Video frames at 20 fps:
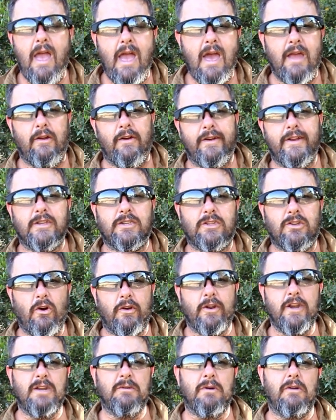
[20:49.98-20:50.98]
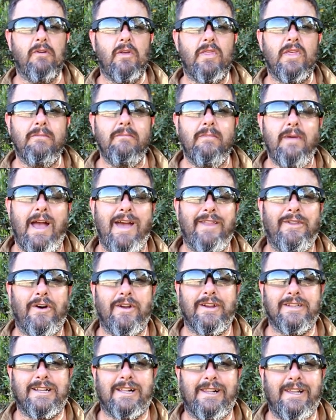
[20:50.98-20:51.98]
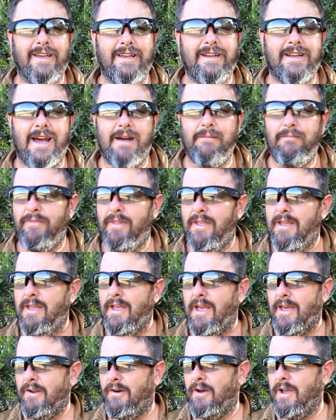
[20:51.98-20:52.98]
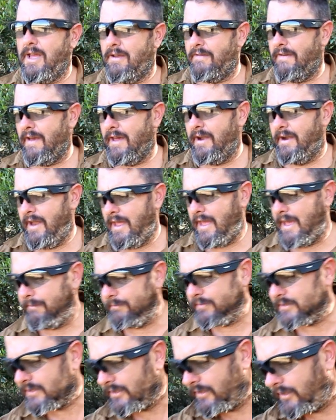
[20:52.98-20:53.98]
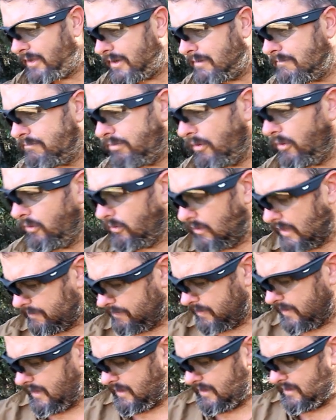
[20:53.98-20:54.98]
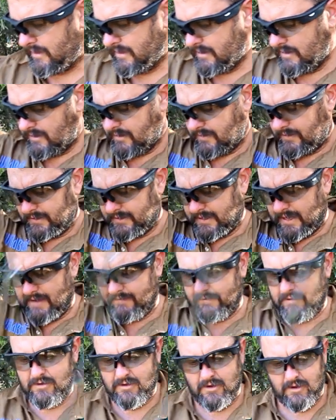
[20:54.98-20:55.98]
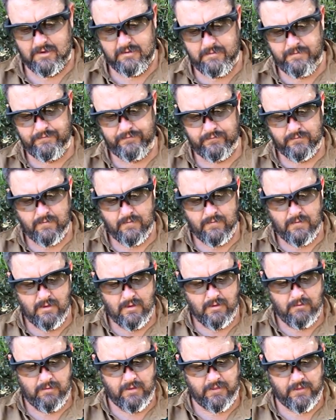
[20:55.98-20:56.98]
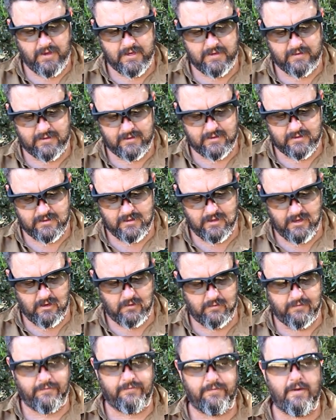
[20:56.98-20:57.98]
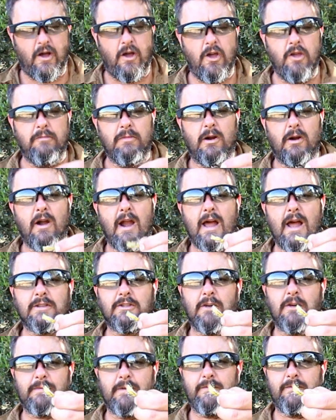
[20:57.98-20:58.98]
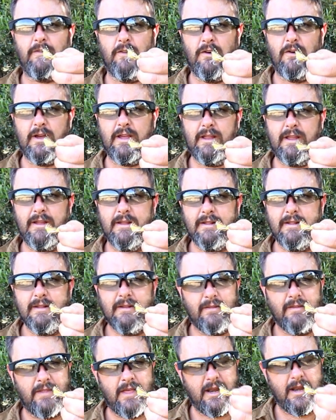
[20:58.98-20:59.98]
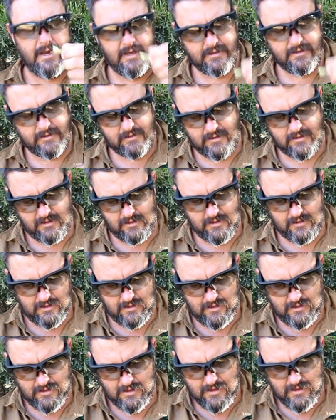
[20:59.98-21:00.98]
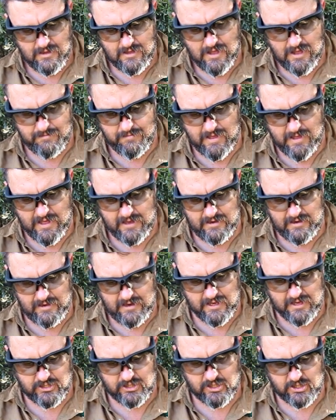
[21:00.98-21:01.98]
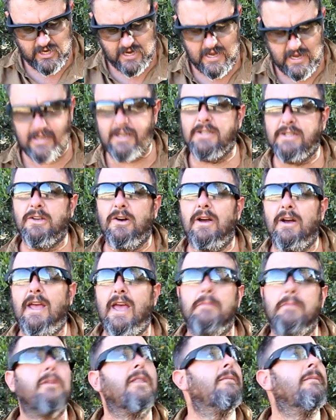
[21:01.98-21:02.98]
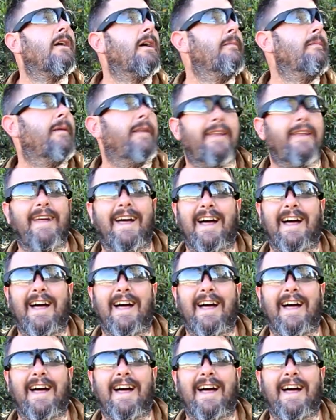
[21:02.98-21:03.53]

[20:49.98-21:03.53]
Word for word: and I just got into a rhythm and I just cleaned up and I have had an absolute ball up here this afternoon with this little foam grasshopper fly that is about as shagged as I am at the moment.